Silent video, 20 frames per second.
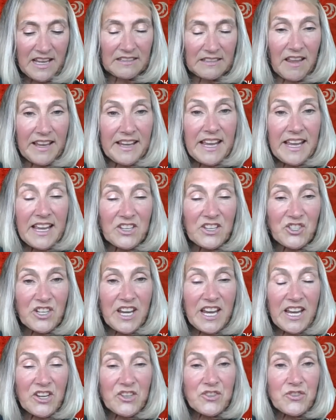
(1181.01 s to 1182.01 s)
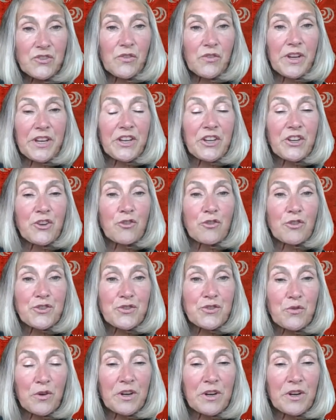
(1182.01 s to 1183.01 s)
like educational and
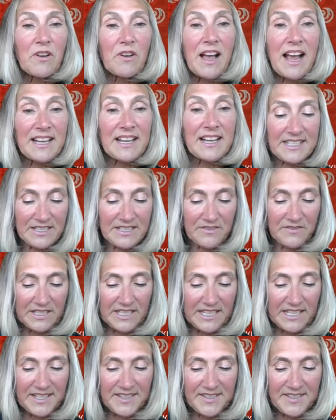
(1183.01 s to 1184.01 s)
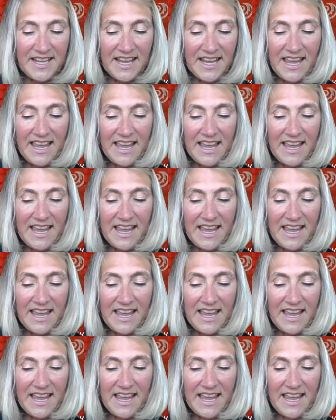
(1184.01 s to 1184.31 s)
curatorial activities,